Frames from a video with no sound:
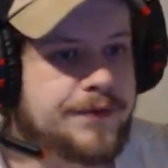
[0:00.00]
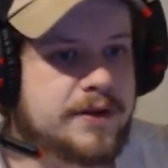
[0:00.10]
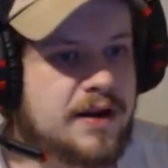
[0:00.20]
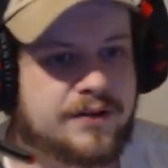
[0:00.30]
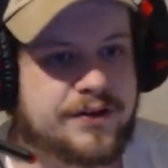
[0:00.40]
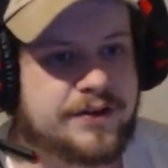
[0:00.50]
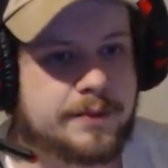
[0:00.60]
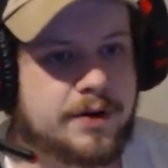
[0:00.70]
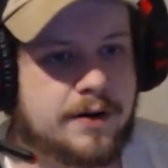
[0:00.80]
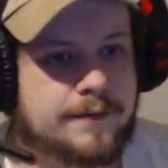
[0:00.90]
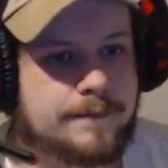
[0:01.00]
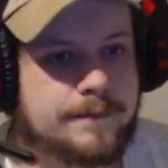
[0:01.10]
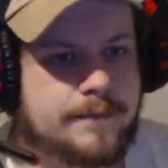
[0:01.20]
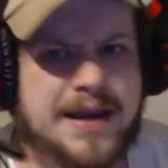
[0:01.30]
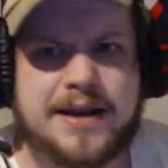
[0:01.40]
Guys, that ticked me off.
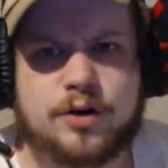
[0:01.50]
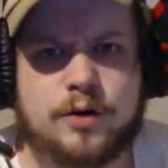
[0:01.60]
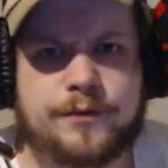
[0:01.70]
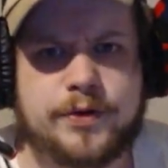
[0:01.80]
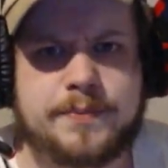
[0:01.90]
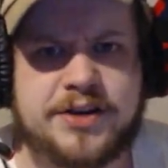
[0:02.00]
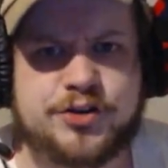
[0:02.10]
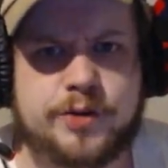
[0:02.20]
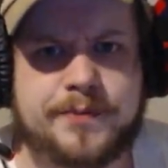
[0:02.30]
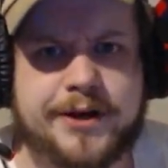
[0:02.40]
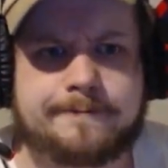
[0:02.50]
And hopefully base jumping.